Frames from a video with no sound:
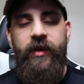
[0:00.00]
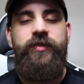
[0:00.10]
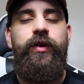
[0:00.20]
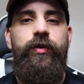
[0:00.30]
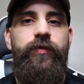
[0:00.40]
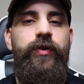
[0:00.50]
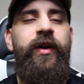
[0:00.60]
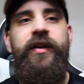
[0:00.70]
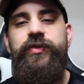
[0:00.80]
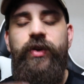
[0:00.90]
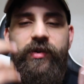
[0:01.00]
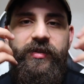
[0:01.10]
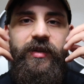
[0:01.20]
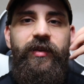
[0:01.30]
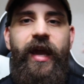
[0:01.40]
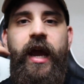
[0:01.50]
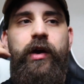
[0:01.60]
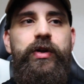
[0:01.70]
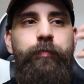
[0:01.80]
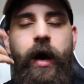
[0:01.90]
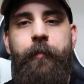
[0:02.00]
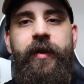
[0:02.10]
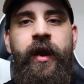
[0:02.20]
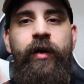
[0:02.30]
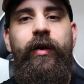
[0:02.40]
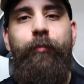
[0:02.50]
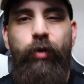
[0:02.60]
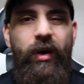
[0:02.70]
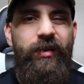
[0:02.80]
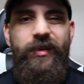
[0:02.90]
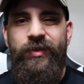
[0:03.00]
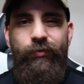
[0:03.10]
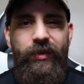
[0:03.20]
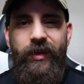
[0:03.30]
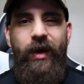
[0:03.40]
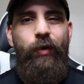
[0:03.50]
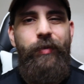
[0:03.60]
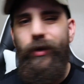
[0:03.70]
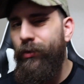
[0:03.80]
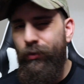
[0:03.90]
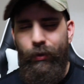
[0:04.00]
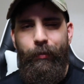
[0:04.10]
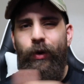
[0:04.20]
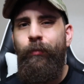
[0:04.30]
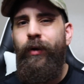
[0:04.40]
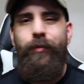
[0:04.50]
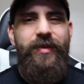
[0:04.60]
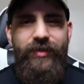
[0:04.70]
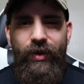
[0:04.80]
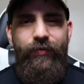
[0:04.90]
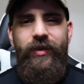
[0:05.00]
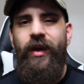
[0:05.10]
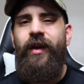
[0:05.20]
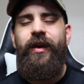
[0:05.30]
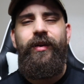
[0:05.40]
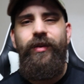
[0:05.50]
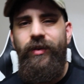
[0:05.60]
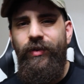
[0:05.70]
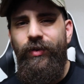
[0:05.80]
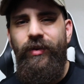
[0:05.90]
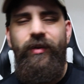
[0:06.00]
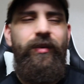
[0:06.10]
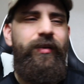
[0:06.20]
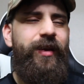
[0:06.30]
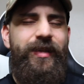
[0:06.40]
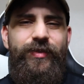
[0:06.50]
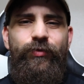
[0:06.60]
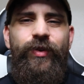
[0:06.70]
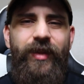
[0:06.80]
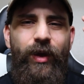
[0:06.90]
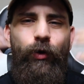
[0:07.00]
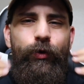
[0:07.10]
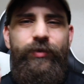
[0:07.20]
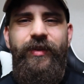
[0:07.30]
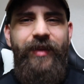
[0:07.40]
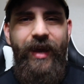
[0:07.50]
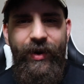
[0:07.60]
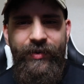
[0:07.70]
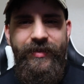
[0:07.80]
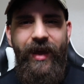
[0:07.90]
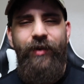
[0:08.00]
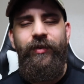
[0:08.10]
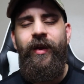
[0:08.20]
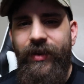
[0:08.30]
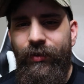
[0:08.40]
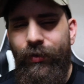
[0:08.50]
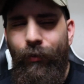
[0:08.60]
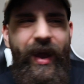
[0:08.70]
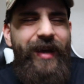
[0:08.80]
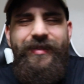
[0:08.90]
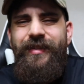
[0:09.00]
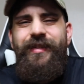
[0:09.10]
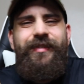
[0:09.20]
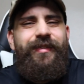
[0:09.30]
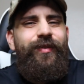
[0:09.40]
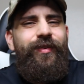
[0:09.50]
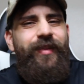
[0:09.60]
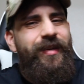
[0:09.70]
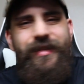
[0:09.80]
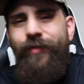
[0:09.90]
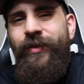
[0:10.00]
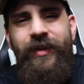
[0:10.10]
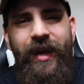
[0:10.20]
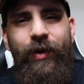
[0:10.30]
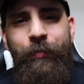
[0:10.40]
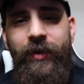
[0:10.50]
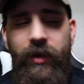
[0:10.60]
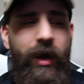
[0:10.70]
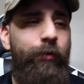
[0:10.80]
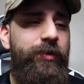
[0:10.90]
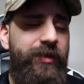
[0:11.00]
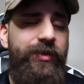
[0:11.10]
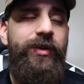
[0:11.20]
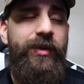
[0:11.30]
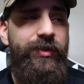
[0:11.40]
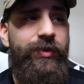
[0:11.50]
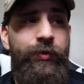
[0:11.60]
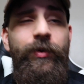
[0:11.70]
So if you guys are starting to see like hairs popping out and product isn't really helping, you know, your beard balm and stuff, isn't really holding the hairs down, you know, the waxes and all that's not really helping, I would suggest you